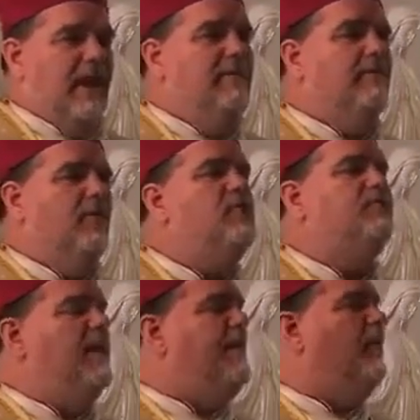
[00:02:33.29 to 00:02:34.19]
And
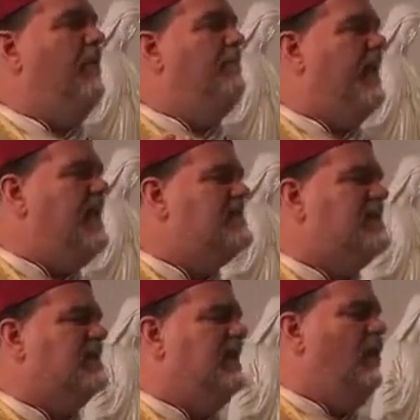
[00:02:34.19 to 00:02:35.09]
most people
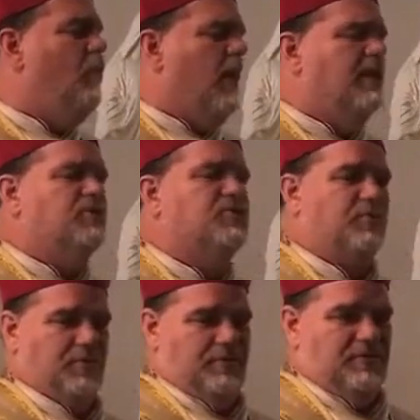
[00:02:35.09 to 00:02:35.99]
basically want
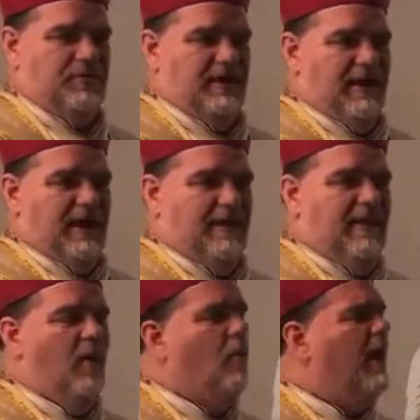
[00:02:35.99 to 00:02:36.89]
truth. And
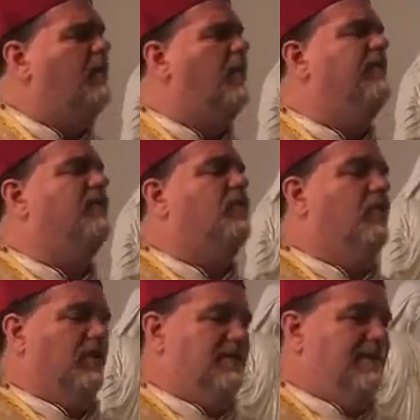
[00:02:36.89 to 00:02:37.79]
they want what's
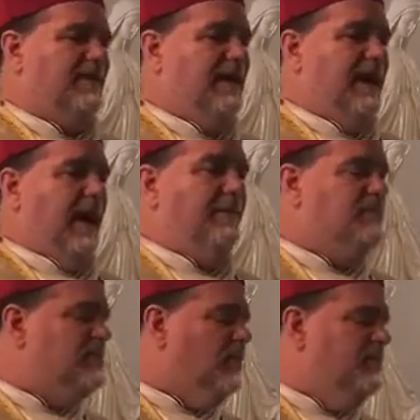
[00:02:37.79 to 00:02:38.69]
good.
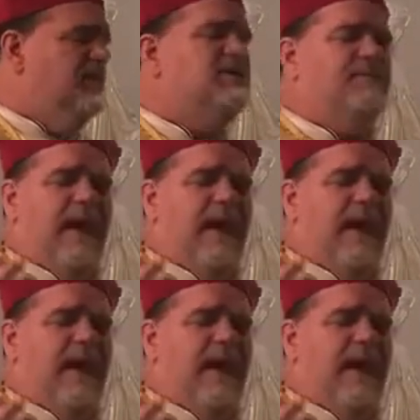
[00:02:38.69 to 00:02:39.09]
And so this